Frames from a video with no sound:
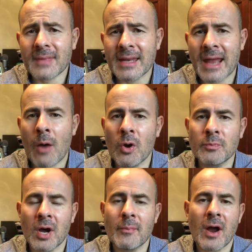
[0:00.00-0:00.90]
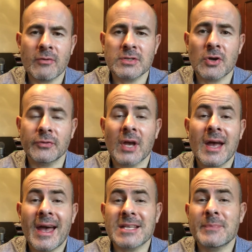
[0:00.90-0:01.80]
Now owned by Microsoft,
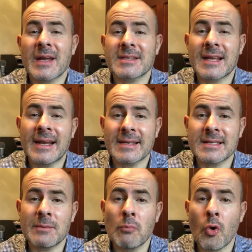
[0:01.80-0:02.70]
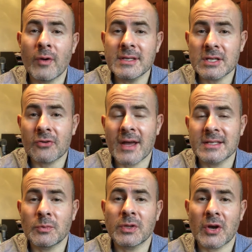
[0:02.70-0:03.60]
expect to see LinkedIn more
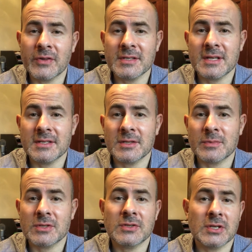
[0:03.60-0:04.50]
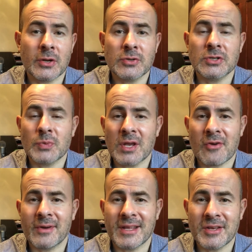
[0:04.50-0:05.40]
integrated with other systems and solutions we
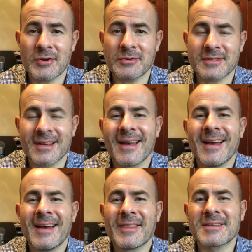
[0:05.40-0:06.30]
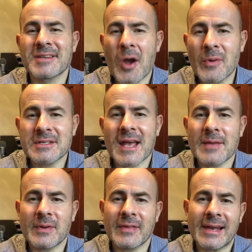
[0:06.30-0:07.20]
currently use. There's no
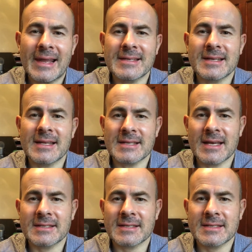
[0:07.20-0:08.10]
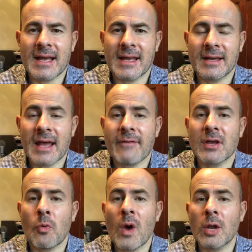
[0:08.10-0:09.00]
escaping that LinkedIn is here to stay, and
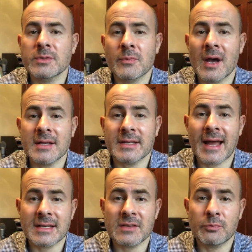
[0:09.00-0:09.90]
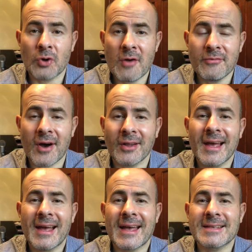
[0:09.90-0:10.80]
having a well-optimized and active profile
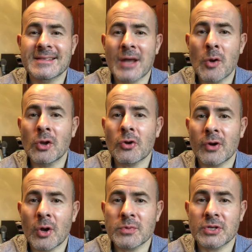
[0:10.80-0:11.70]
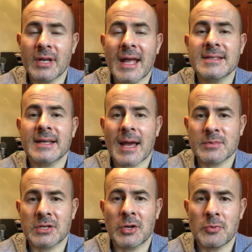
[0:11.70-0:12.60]
is no longer an option, it's an
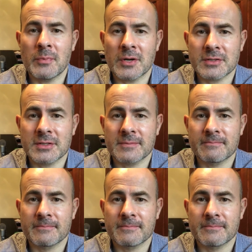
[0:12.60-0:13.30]
absolute must.